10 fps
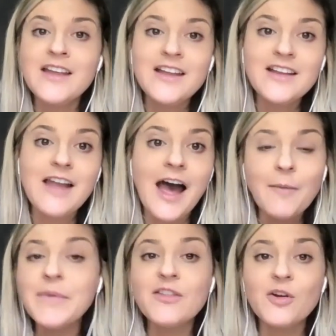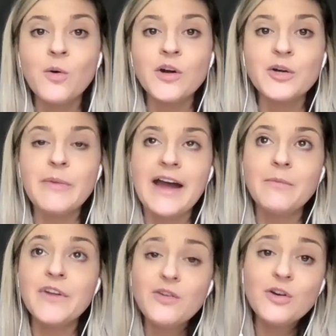not be the quarterback,
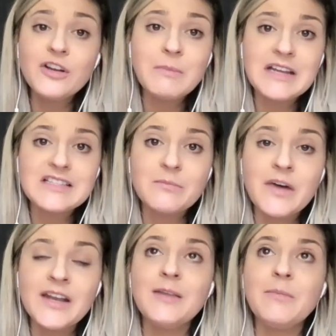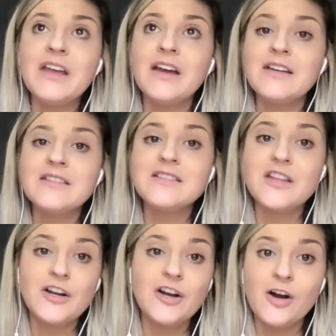but you could make some money because
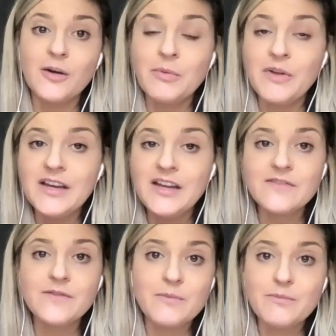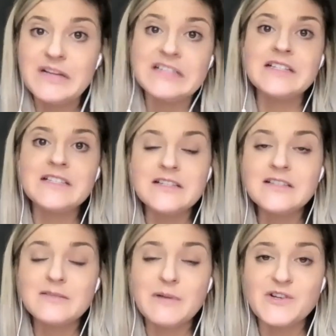there are plenty of businesses,
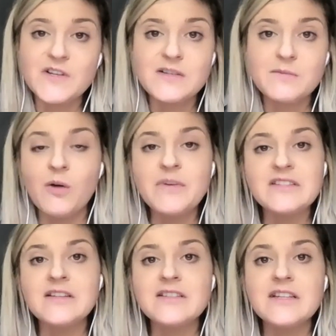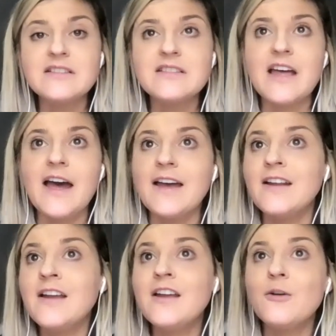especially small businesses, that
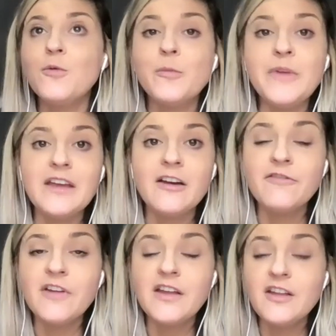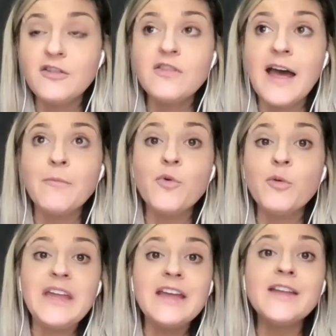will
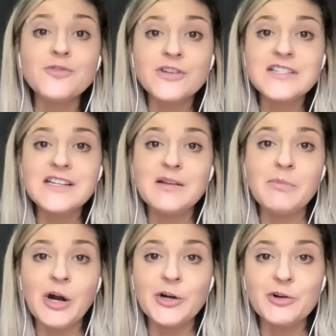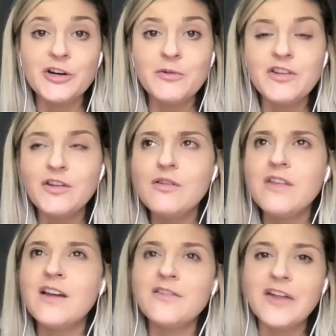be interested in partnering with you. You
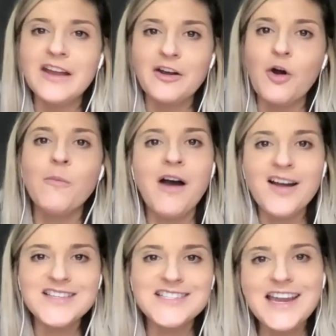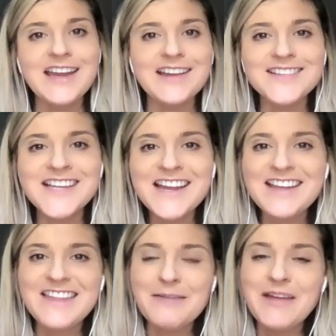think of like an Omaha Steaks.
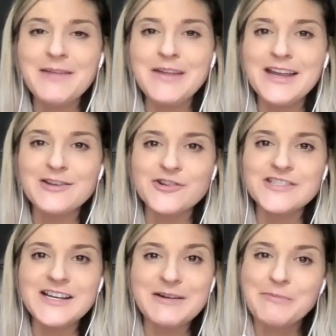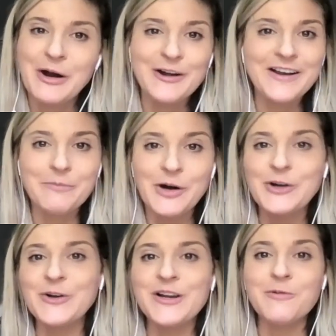They may be interested in
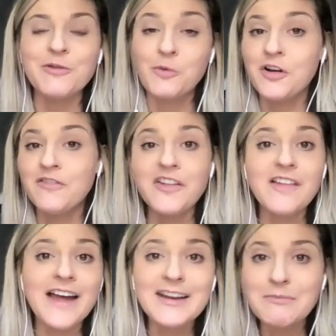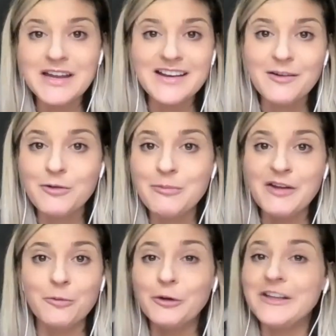partnering with one of the linemen. It would be
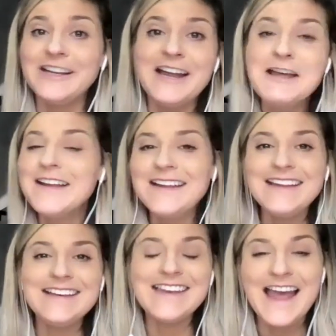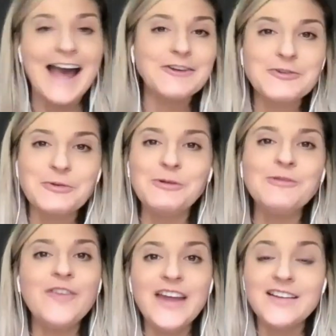a really natural
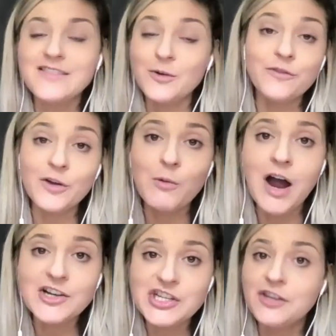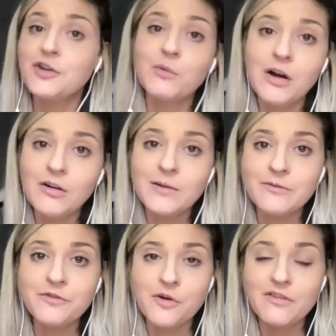fit. So if they're watching, you're welcome
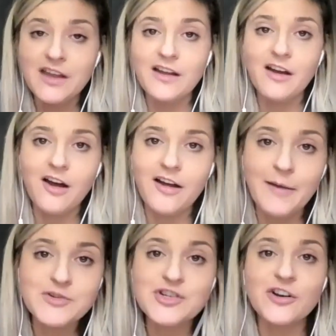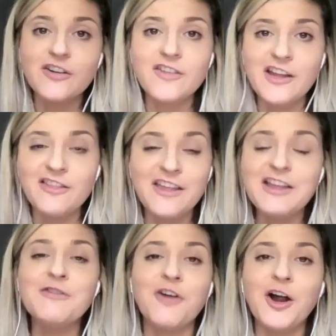for the thing
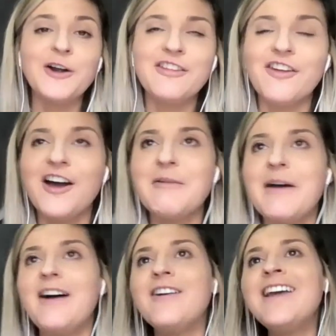you've already thought about.